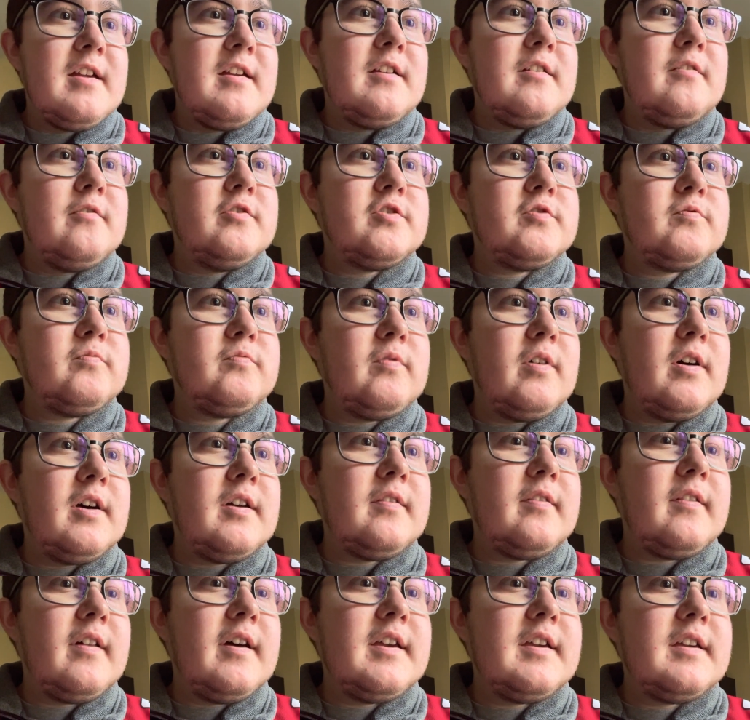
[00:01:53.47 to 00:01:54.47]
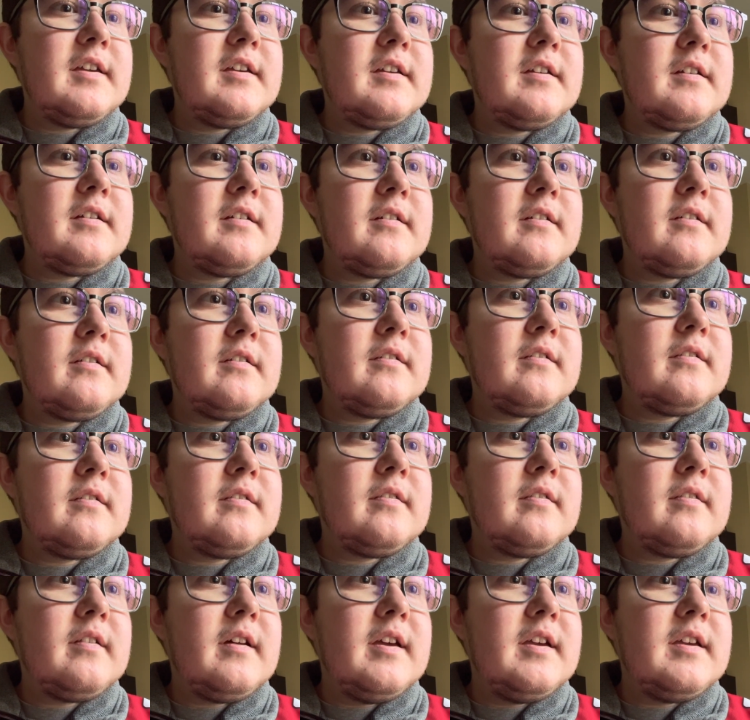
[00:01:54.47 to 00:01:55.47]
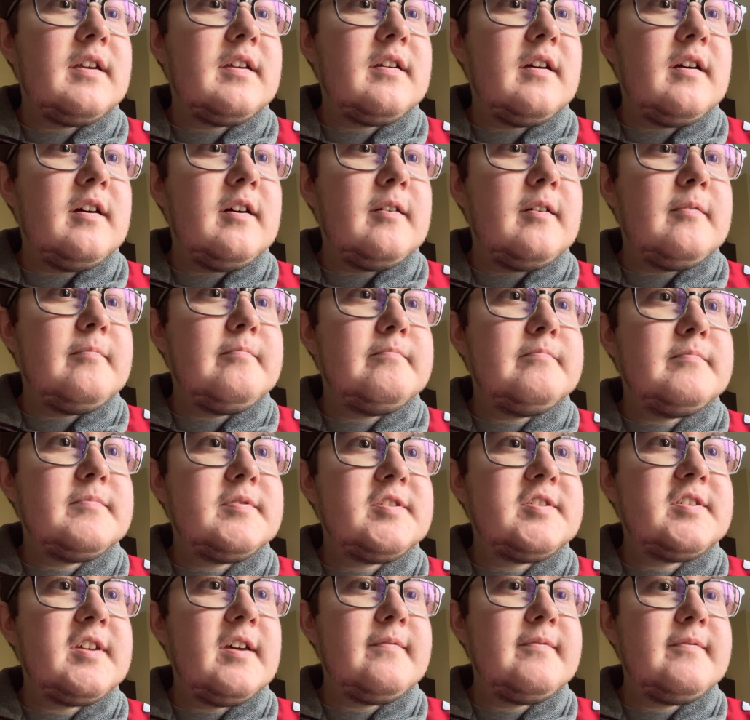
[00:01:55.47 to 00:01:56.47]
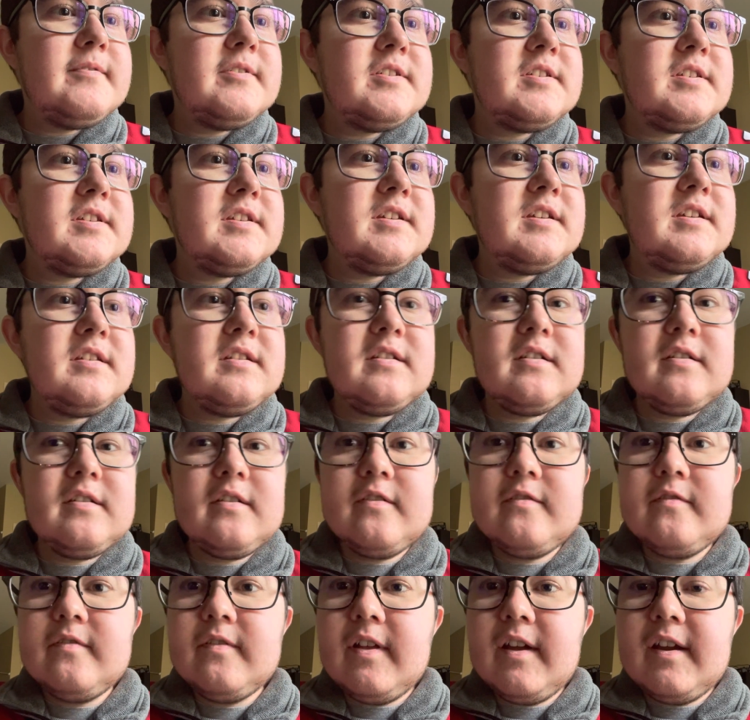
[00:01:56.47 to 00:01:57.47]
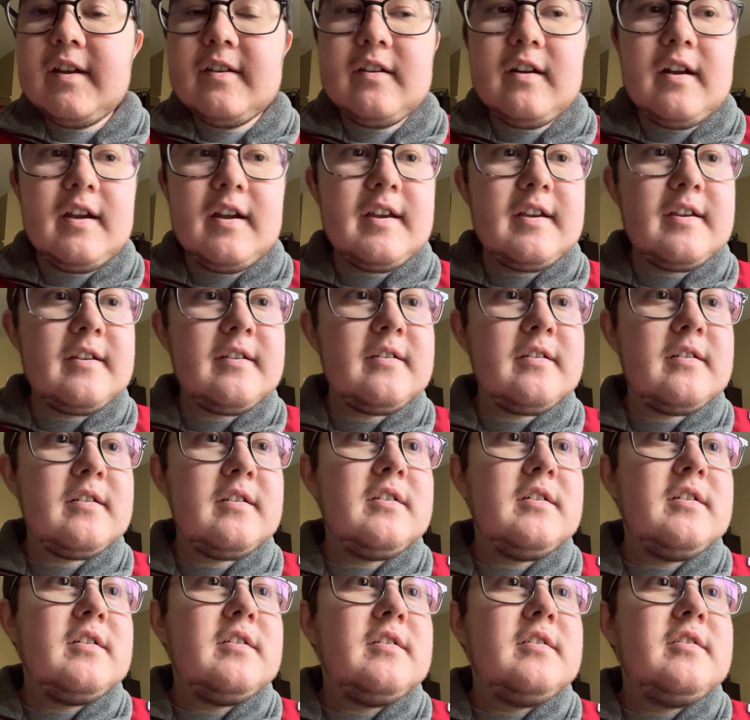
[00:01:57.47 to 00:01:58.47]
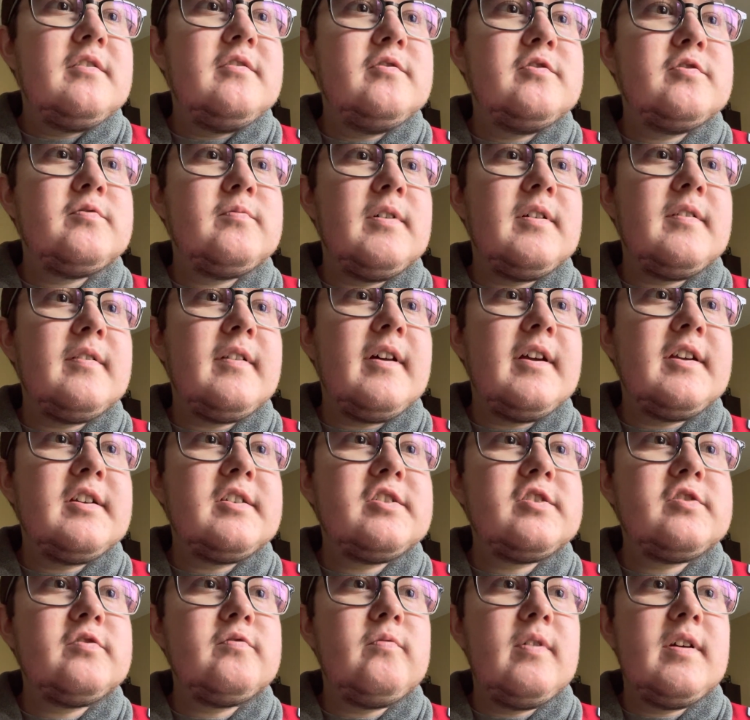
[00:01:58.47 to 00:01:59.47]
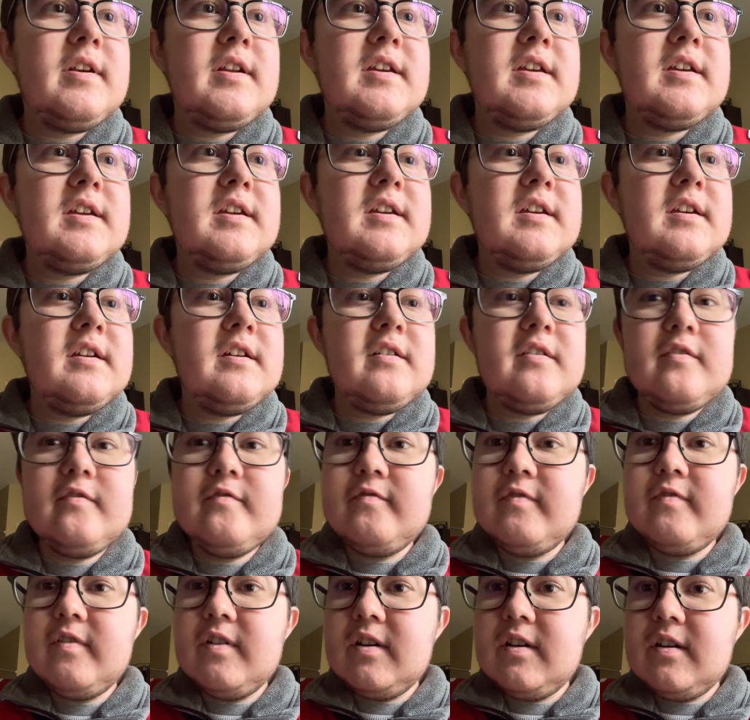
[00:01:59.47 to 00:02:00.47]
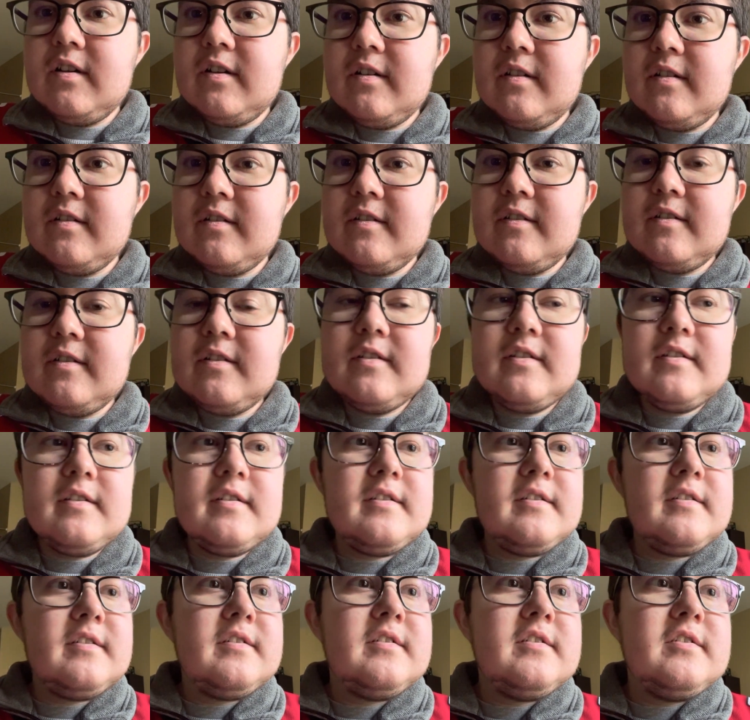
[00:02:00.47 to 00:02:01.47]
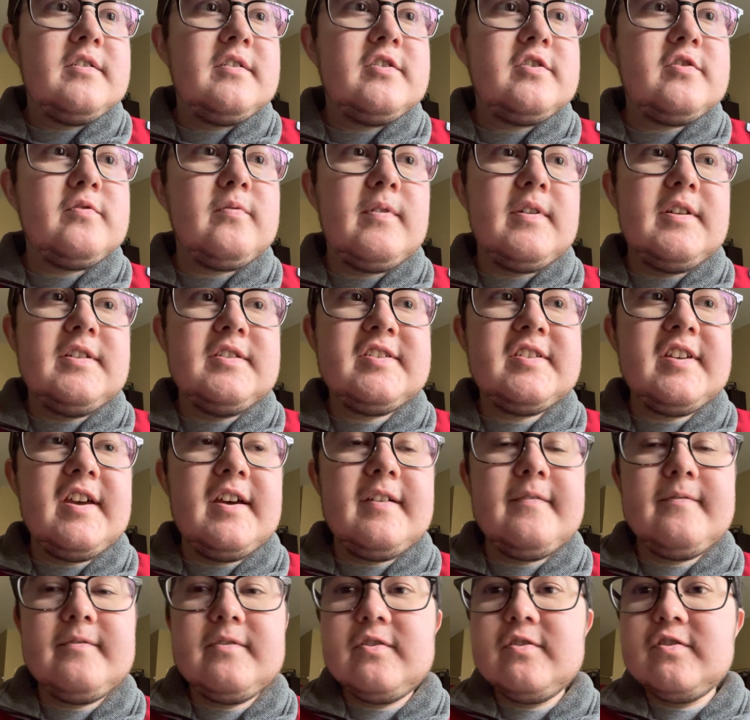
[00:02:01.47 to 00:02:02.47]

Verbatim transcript: It was what like like um 17 of like like it was what like 20 of uh 27 or